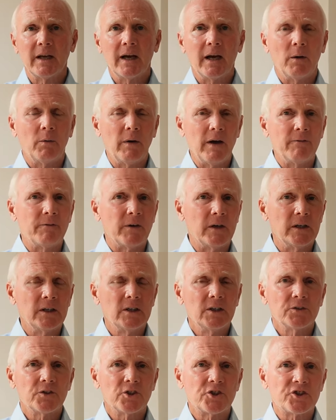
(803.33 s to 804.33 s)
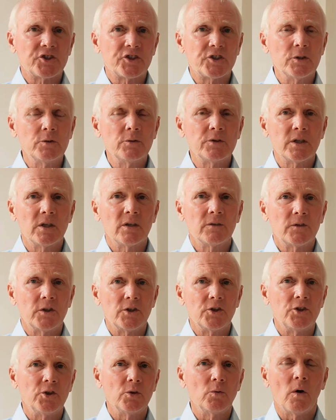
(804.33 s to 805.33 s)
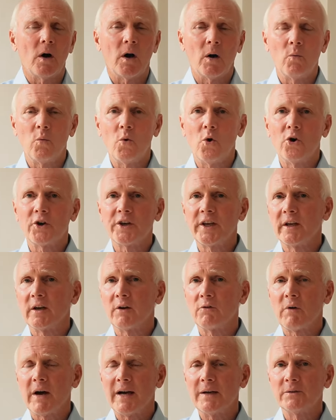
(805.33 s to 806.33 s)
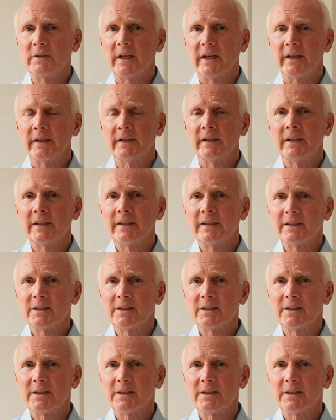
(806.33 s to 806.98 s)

However, the suit that you are walking around in